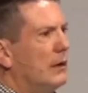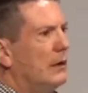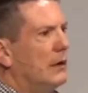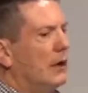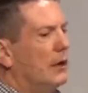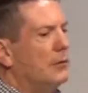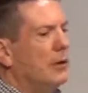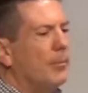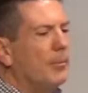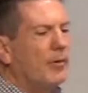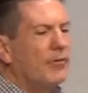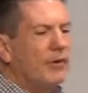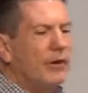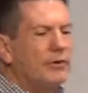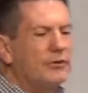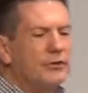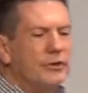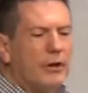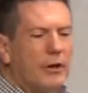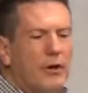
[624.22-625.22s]
A number of
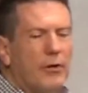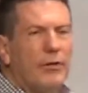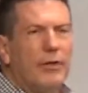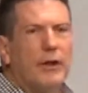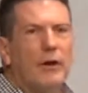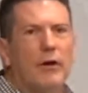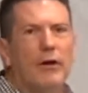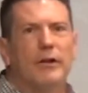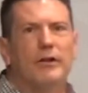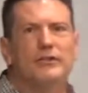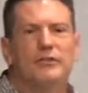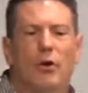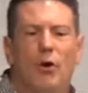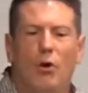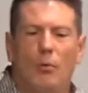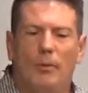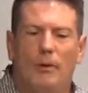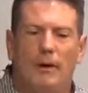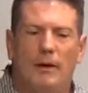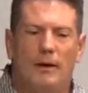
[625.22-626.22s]
years ago, the artist
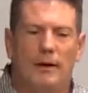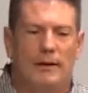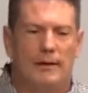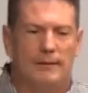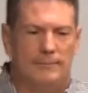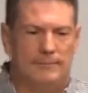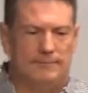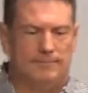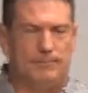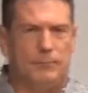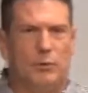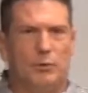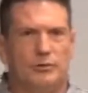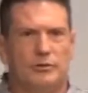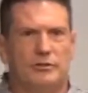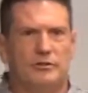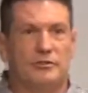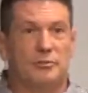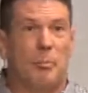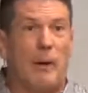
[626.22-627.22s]
Holman Hunt was
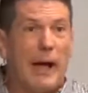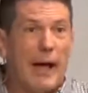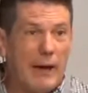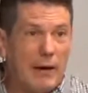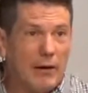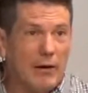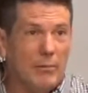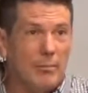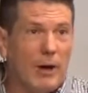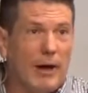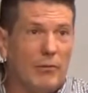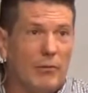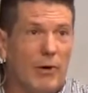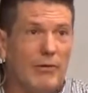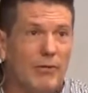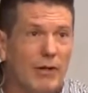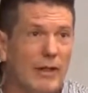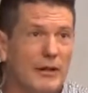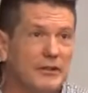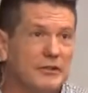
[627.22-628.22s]
inspired by
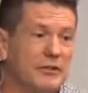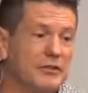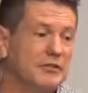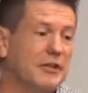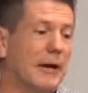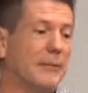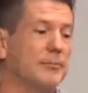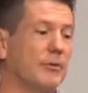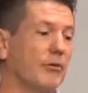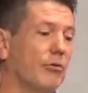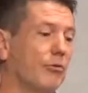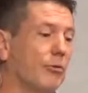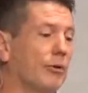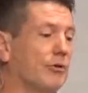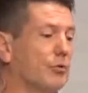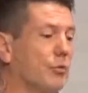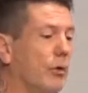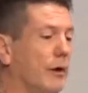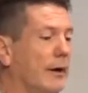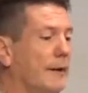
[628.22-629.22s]
Revelation chapter
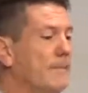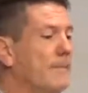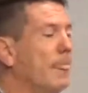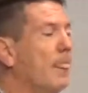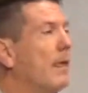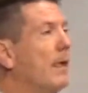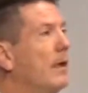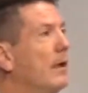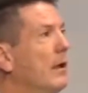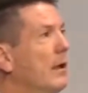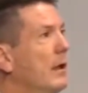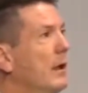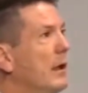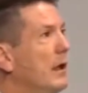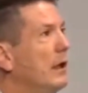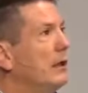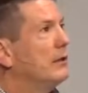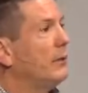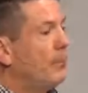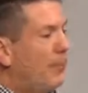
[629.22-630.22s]
320
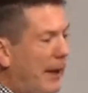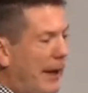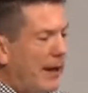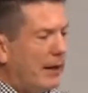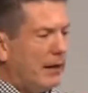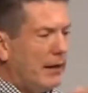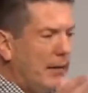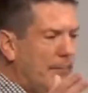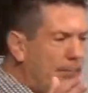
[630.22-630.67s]
to paint a